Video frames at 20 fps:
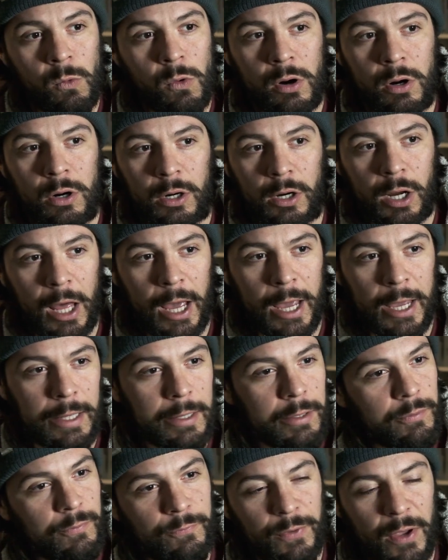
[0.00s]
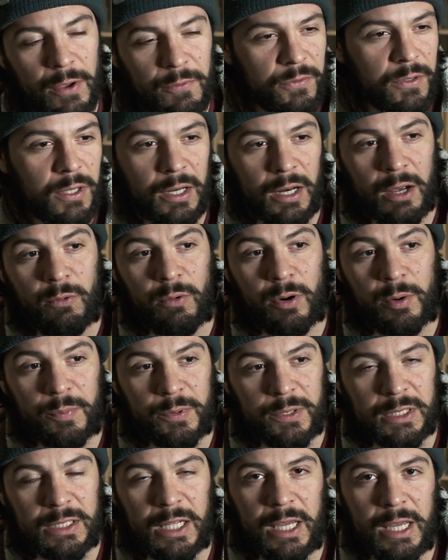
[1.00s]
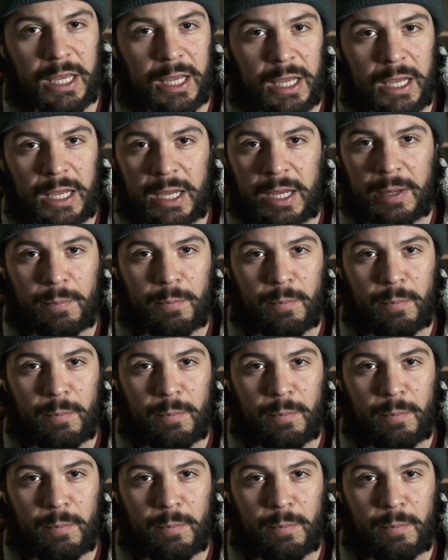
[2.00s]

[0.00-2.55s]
work like 15 hours per day,